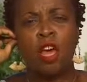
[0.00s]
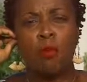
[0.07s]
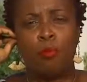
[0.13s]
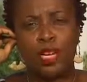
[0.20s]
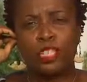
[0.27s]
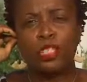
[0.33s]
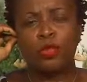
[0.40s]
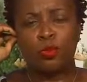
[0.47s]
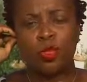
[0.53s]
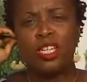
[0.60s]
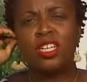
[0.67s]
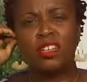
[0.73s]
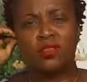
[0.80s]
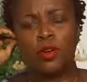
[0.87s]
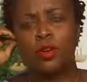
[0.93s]
But you
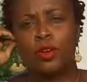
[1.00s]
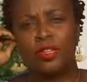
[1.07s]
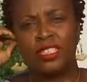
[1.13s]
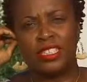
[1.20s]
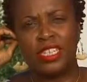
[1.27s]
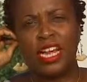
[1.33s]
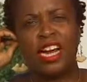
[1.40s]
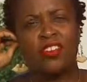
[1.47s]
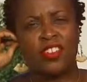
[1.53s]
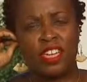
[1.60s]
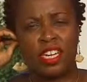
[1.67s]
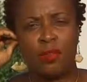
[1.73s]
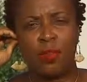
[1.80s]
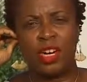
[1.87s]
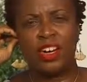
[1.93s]
will, of course, see
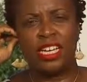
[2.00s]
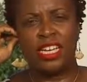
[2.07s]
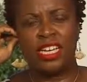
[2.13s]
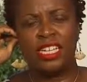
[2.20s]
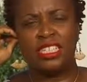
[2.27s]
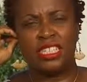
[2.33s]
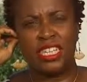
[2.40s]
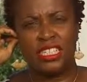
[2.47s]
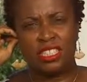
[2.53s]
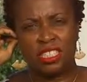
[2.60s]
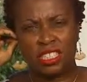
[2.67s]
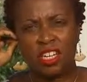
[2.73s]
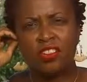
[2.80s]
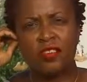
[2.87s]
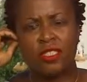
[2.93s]
African Americans in
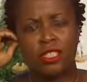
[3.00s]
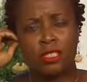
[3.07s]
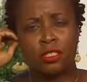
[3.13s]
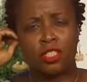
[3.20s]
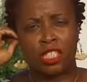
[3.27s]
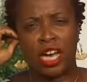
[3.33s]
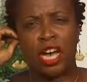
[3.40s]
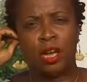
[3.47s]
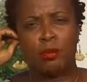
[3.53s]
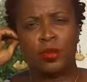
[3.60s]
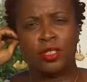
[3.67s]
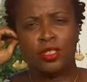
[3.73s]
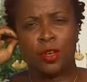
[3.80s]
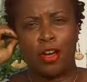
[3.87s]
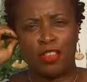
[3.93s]
service
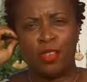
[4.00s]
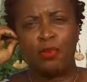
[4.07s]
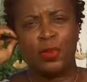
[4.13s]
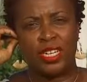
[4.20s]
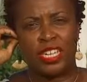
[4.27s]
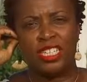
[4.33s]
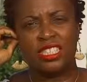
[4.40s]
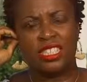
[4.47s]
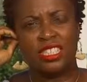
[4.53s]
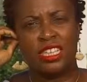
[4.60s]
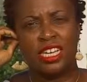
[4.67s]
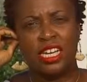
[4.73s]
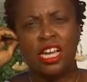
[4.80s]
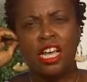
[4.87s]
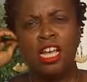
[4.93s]
jobs on the peninsula.